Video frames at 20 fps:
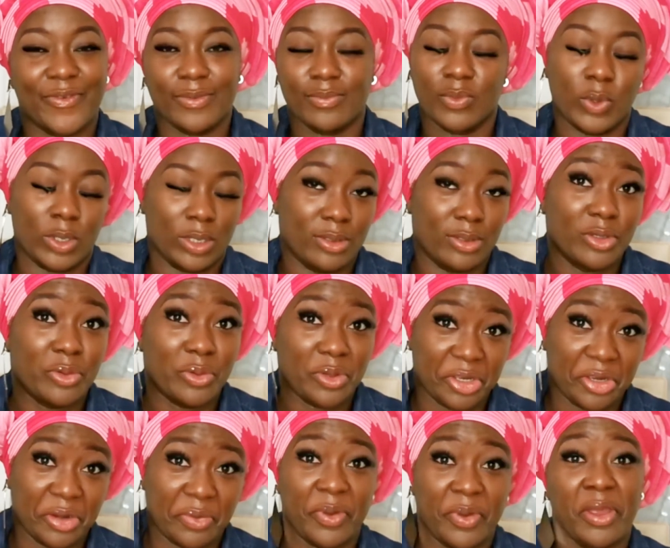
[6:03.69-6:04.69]
No, don't take
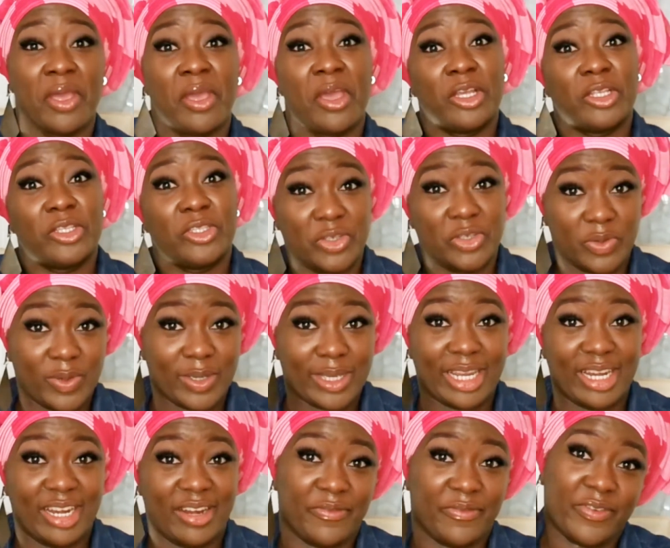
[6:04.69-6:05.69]
them on. Do your
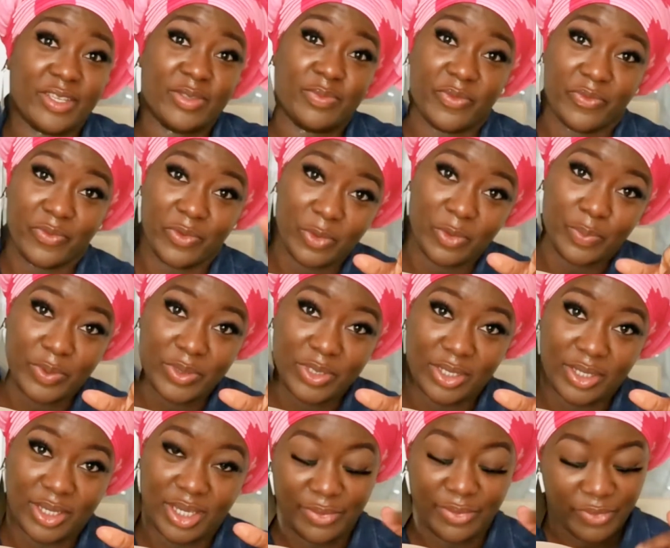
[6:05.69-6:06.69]
gele first before you put
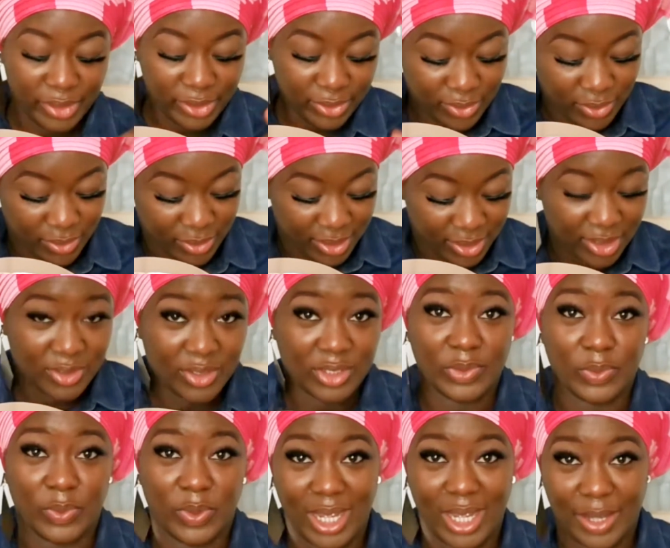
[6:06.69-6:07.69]
your earrings on. This is
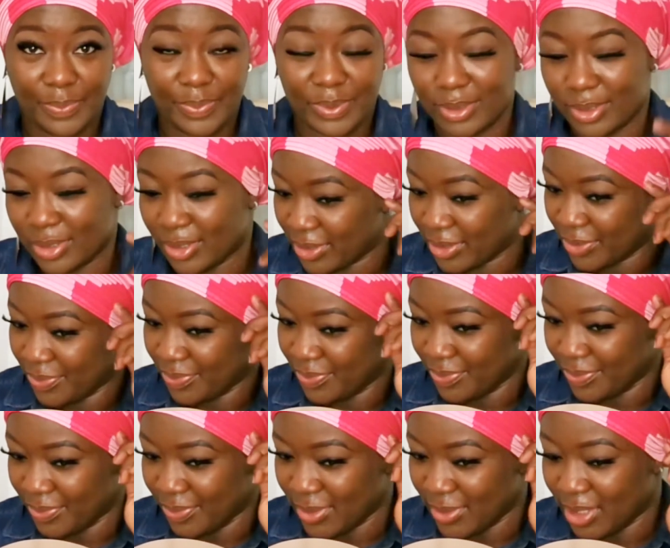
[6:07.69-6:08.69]
what happens.
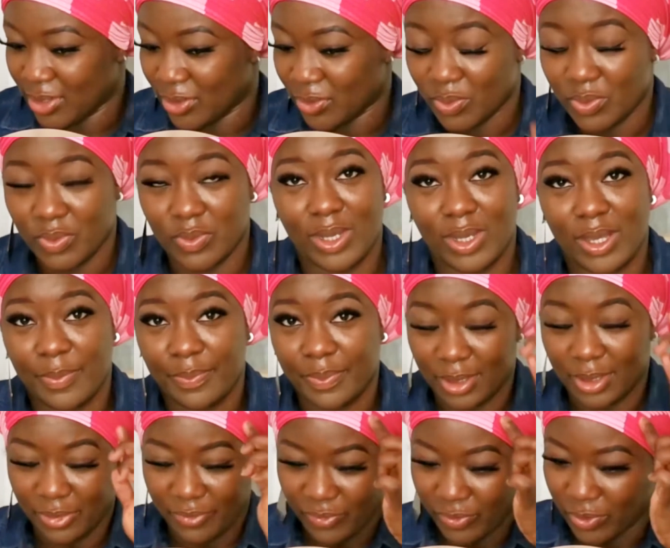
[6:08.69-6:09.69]
This is what will
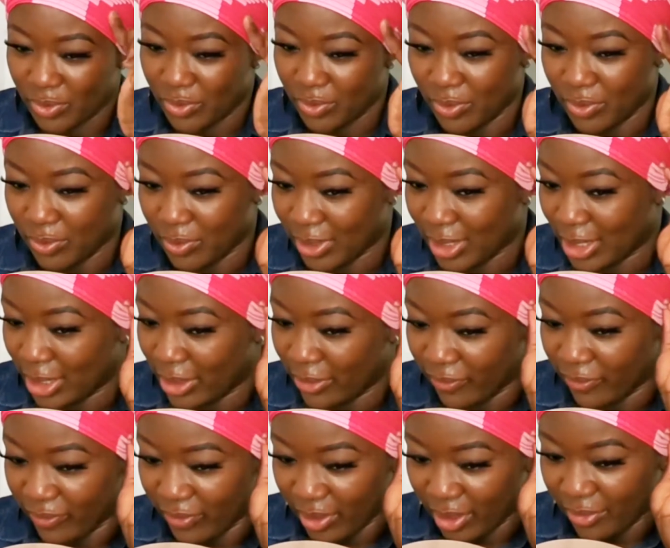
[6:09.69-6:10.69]
happen if you do your gele
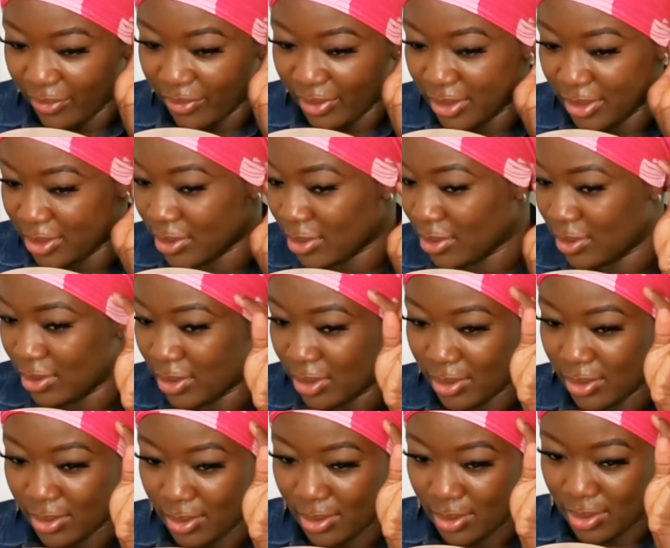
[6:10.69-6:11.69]
with your earrings on.
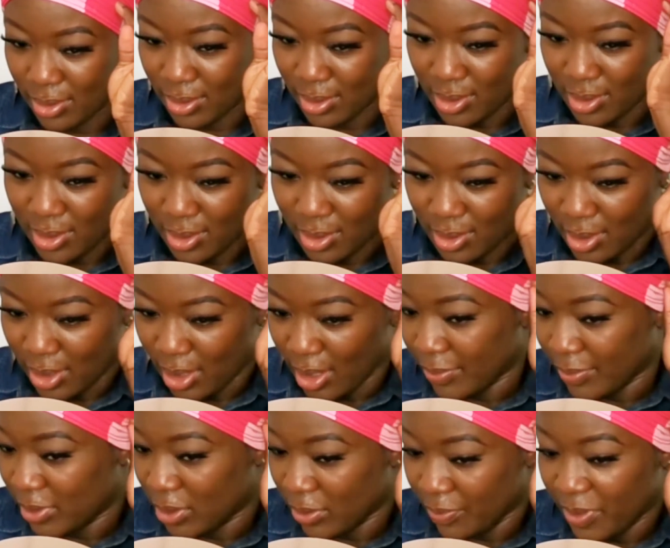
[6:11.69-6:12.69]
I
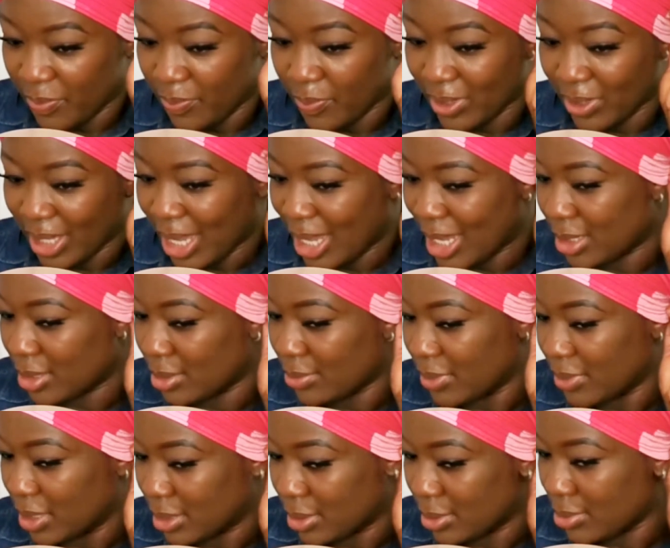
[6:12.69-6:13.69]
mean, some people can,
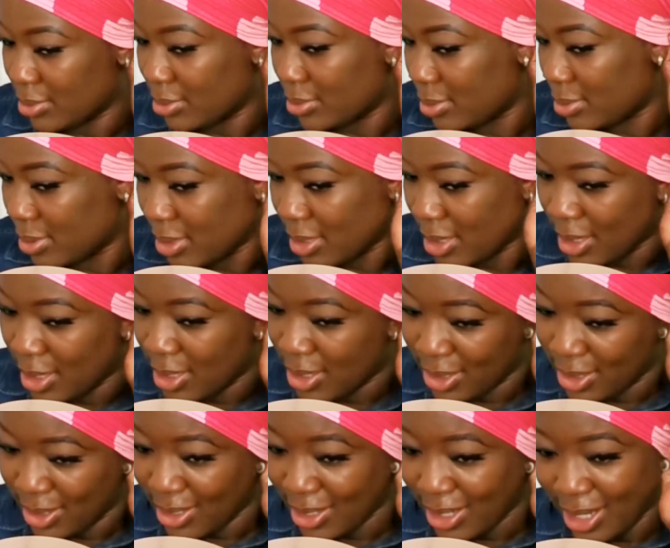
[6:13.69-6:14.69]
but
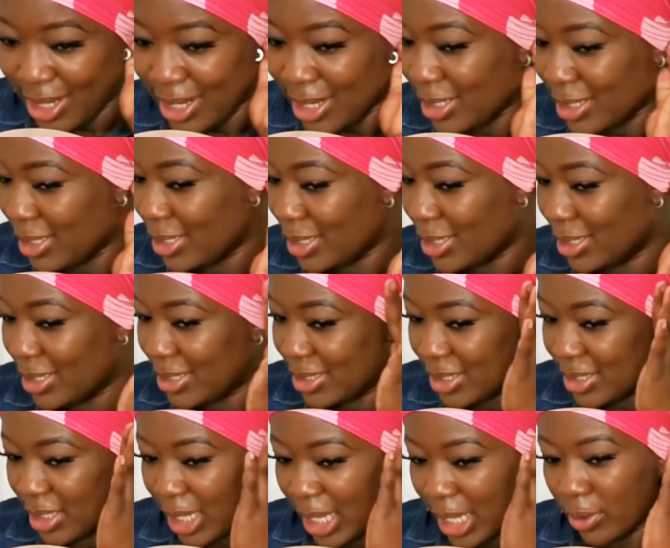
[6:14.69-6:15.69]
clearly
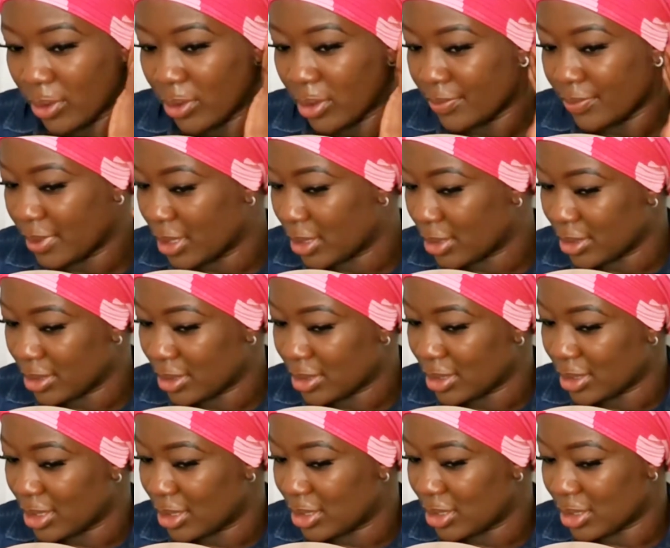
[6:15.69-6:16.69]
Lizzie cannot because
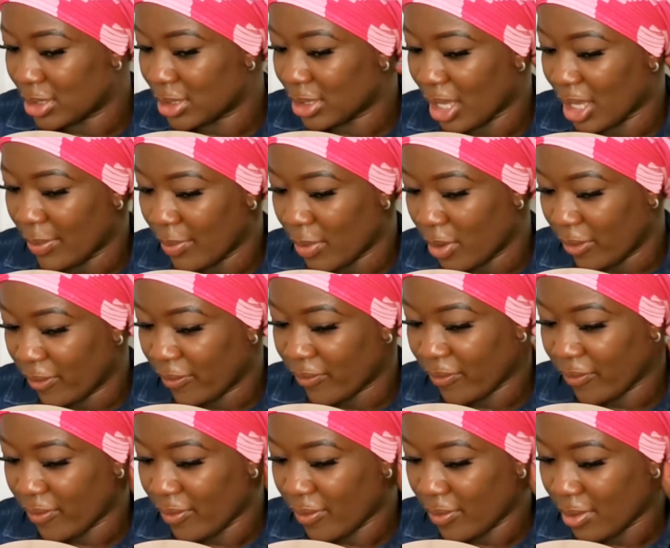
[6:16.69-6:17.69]
it just came
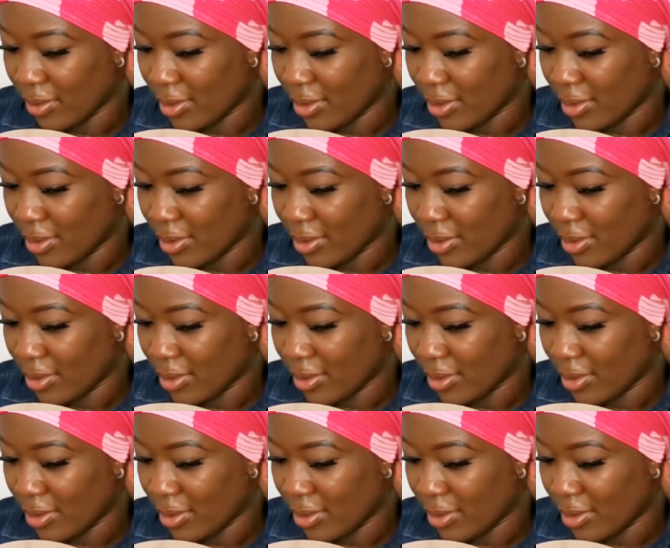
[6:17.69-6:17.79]
off.